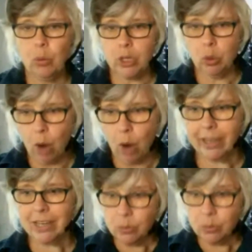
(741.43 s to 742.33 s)
When you walk
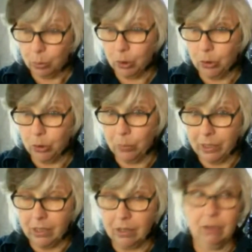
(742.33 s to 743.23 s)
into a room and,
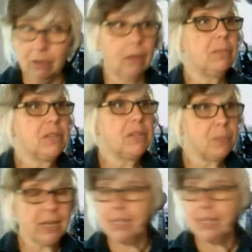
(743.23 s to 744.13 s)
you know, I'm going to be
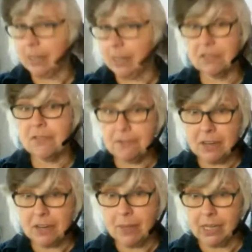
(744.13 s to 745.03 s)
spending the next
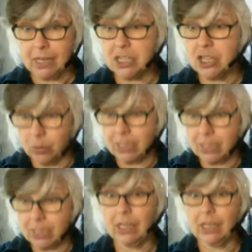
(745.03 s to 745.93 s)
50 minutes doing
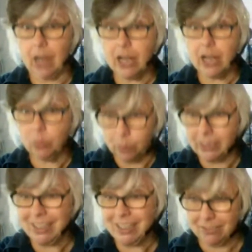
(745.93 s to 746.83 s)
something that I don't
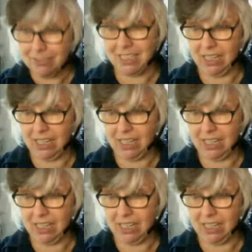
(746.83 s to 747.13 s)
believe in,